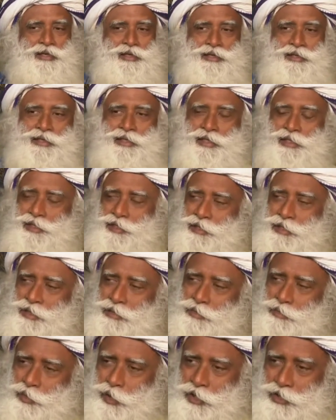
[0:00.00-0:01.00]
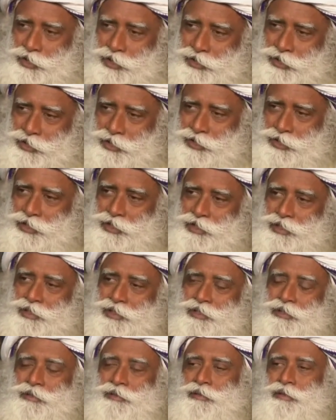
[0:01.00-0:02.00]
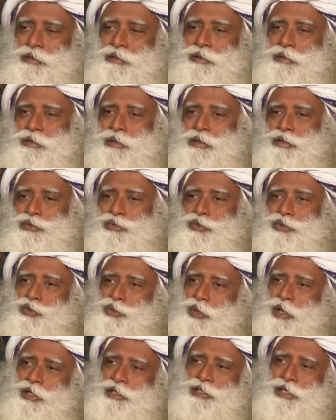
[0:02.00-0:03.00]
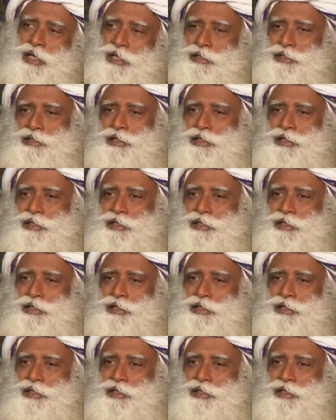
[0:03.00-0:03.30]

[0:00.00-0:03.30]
these processes. So you access